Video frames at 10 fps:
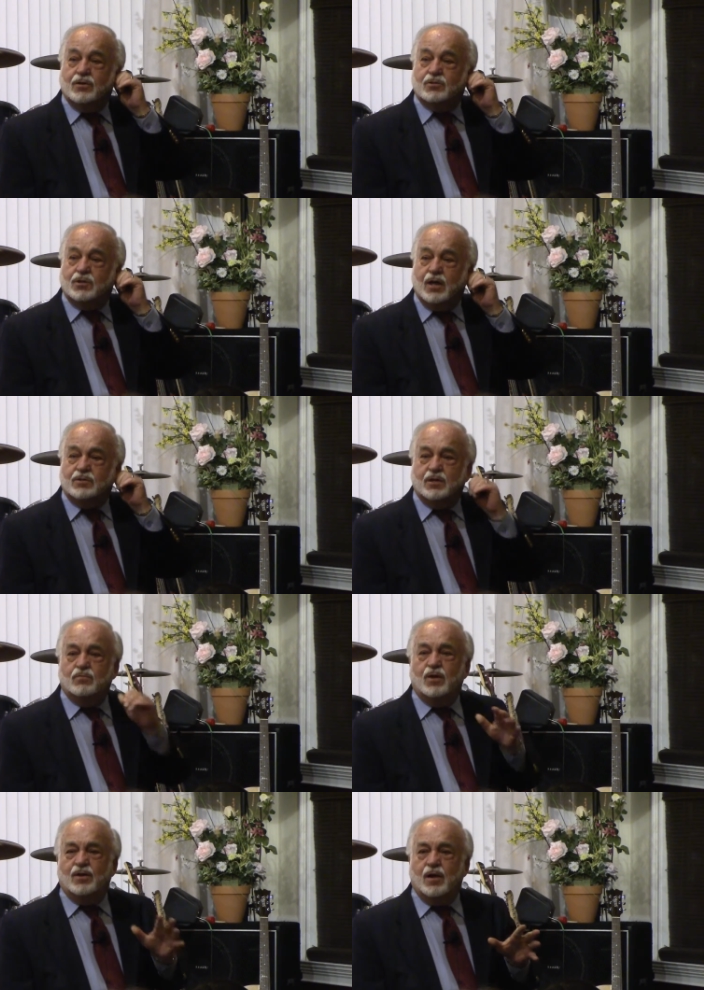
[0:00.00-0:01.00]
And she, I
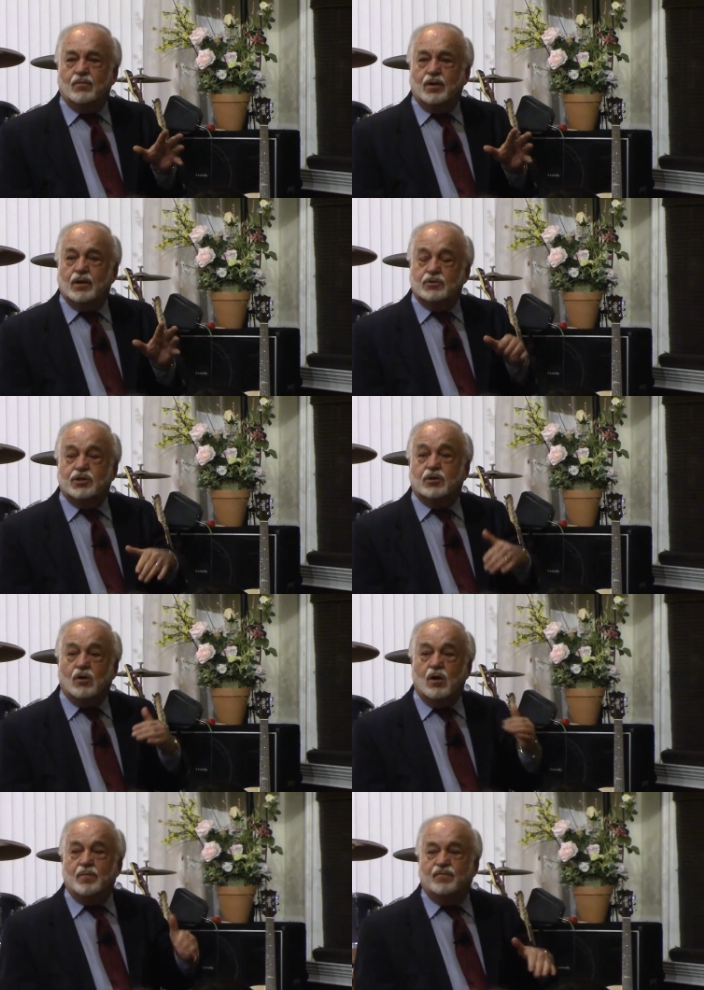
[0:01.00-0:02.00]
said, well, not really. She
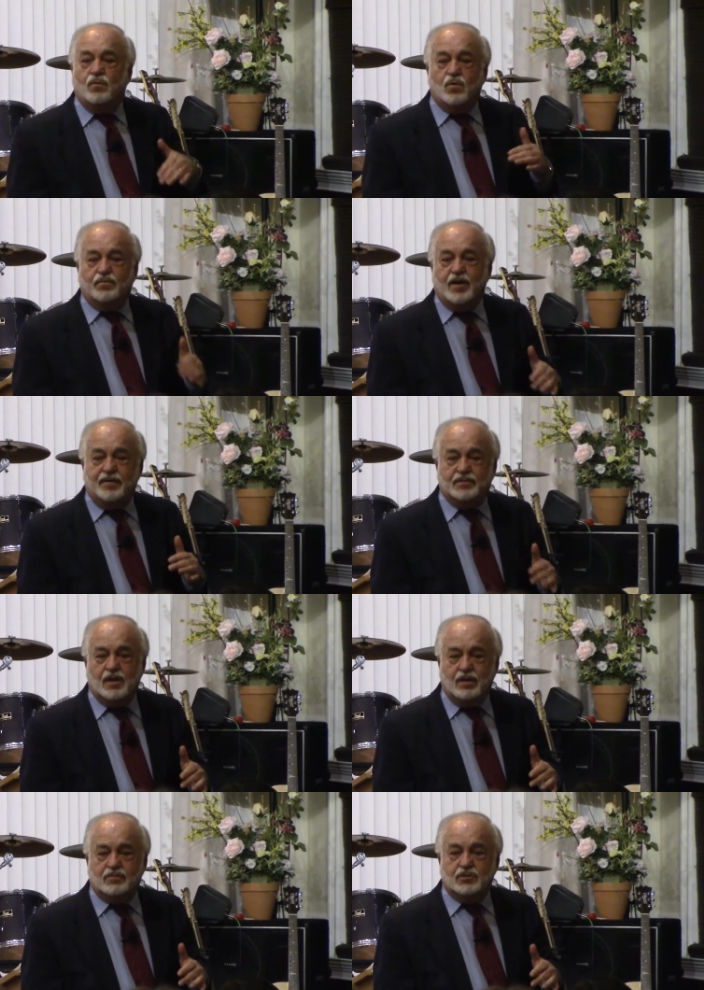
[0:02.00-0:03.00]
called me four or five
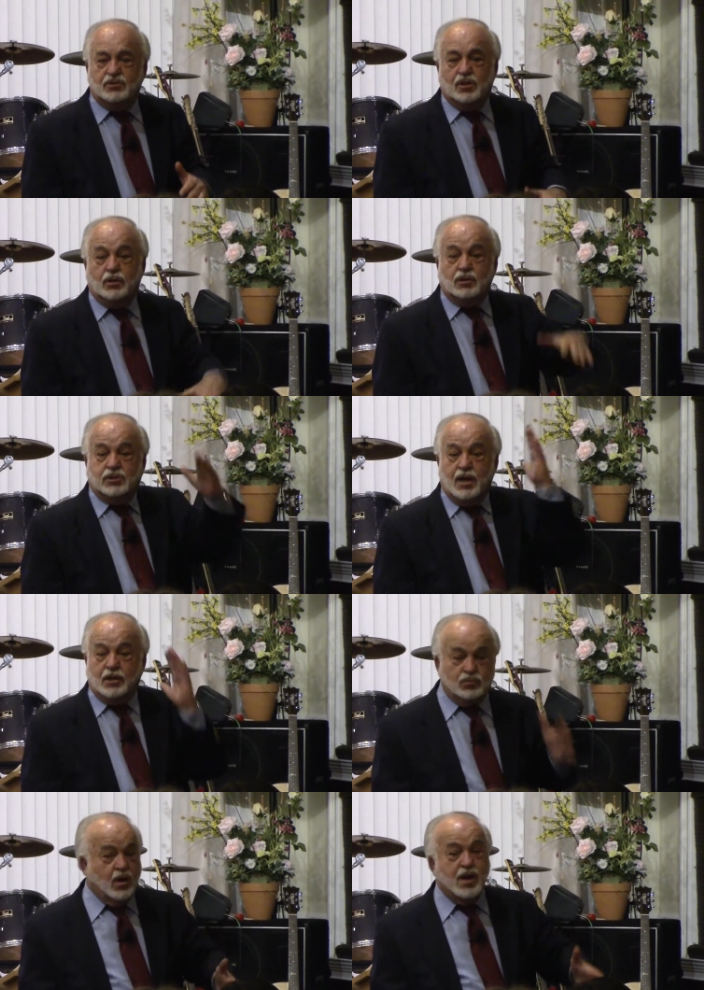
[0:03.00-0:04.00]
times and said, this lady's